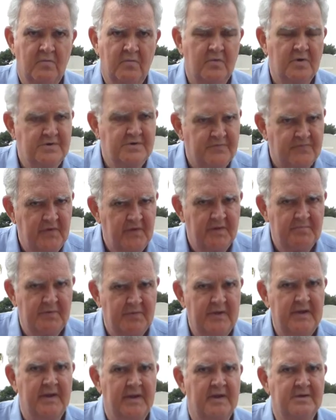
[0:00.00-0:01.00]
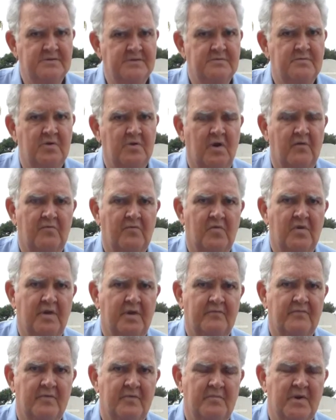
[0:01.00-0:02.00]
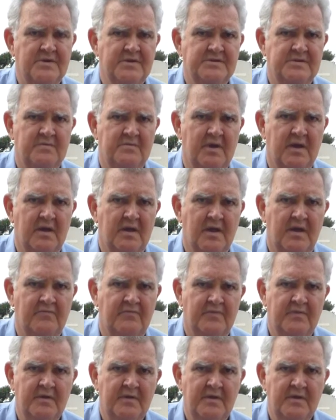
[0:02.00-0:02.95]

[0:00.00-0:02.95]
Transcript: Whereas Filipinos, where I've worked for most of my life,